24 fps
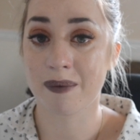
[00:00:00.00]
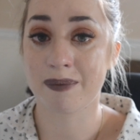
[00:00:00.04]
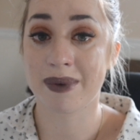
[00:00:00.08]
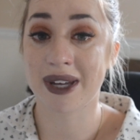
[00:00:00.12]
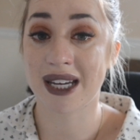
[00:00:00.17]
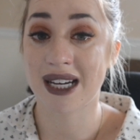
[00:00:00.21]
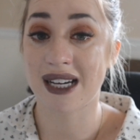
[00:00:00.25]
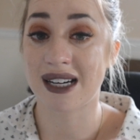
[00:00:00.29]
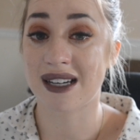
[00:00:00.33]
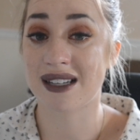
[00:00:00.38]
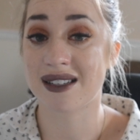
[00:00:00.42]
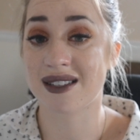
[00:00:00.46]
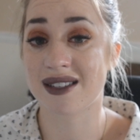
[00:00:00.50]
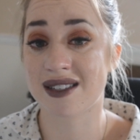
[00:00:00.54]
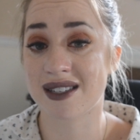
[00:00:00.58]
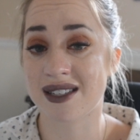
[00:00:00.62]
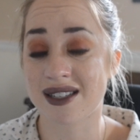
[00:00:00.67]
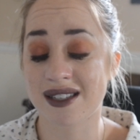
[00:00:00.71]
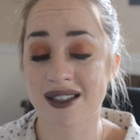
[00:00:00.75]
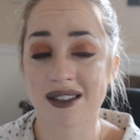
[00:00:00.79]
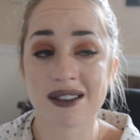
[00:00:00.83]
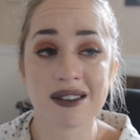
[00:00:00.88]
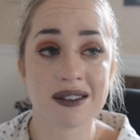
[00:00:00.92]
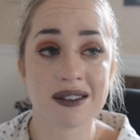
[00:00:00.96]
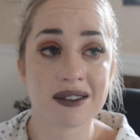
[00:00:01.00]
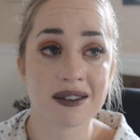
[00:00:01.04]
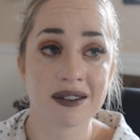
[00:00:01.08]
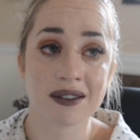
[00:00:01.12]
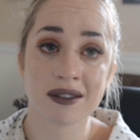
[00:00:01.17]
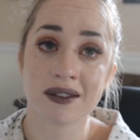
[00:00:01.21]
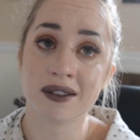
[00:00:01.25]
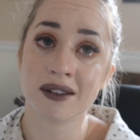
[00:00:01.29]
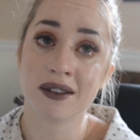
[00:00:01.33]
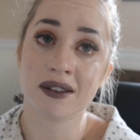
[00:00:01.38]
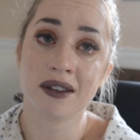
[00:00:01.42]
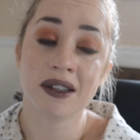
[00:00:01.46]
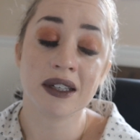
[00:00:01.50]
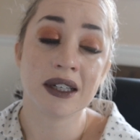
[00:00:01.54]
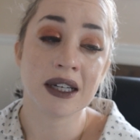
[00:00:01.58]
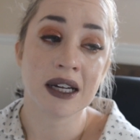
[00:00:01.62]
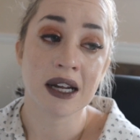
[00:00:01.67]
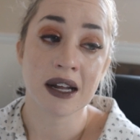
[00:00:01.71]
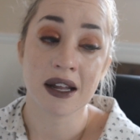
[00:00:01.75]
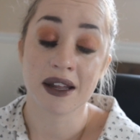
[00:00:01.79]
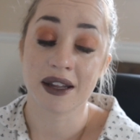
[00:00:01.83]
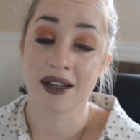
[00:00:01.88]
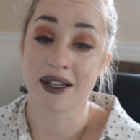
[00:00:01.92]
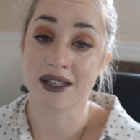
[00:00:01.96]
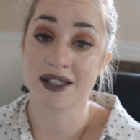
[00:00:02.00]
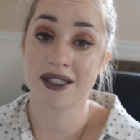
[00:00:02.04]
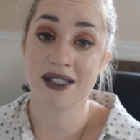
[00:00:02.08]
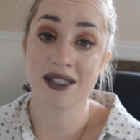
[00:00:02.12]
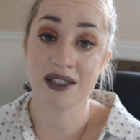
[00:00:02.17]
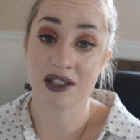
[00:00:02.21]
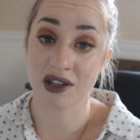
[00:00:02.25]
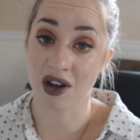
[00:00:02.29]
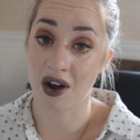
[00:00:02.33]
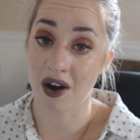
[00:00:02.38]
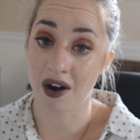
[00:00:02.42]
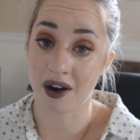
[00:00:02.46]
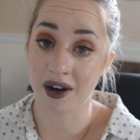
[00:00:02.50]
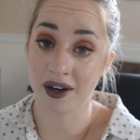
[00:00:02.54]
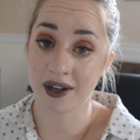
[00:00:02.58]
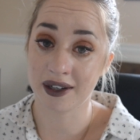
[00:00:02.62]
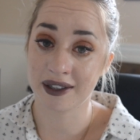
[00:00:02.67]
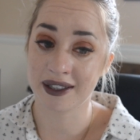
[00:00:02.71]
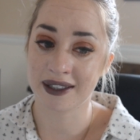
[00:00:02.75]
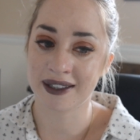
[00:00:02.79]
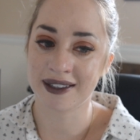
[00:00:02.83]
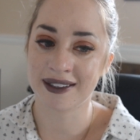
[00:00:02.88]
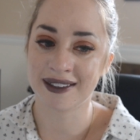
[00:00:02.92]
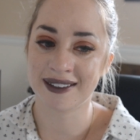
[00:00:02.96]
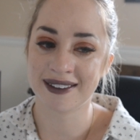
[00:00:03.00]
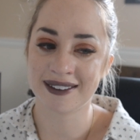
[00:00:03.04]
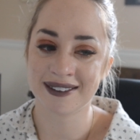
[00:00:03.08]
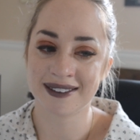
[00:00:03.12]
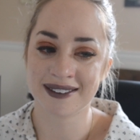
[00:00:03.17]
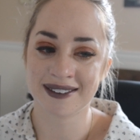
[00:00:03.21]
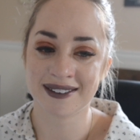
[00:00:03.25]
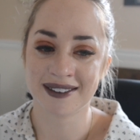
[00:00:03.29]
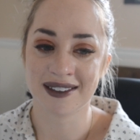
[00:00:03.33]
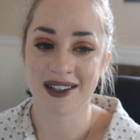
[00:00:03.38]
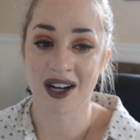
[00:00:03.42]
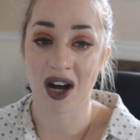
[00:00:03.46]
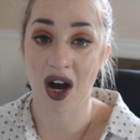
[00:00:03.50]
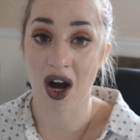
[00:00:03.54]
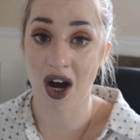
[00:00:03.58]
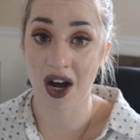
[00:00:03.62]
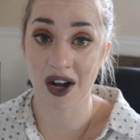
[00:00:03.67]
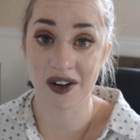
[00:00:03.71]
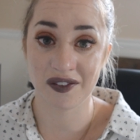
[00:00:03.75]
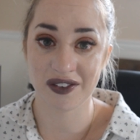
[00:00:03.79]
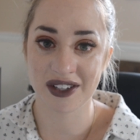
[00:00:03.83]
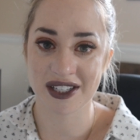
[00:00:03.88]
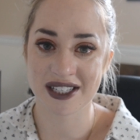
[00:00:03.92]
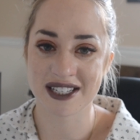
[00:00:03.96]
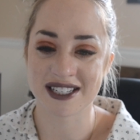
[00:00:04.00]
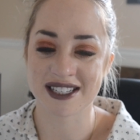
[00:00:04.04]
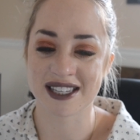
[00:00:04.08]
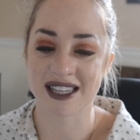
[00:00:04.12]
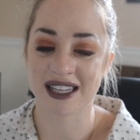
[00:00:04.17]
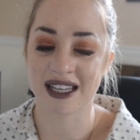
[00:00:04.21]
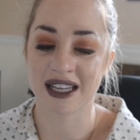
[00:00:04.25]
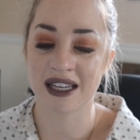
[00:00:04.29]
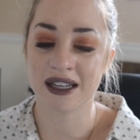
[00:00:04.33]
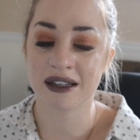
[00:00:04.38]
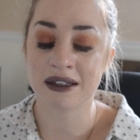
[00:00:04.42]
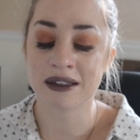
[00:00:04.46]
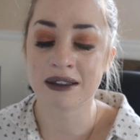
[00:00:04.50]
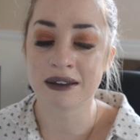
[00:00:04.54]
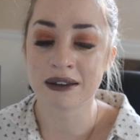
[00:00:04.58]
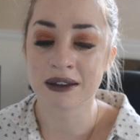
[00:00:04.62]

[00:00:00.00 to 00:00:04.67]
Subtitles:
Because this is hard, obviously.